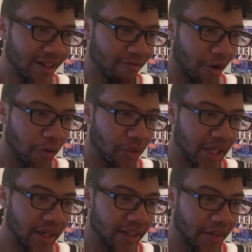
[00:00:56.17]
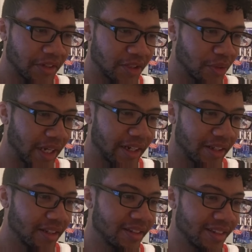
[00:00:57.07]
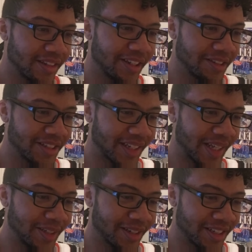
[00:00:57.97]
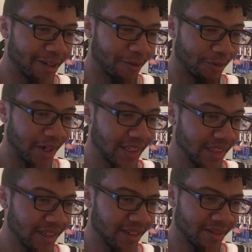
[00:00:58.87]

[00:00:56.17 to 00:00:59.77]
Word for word: Well, we can't give it to an idiot. you said that yourself, right?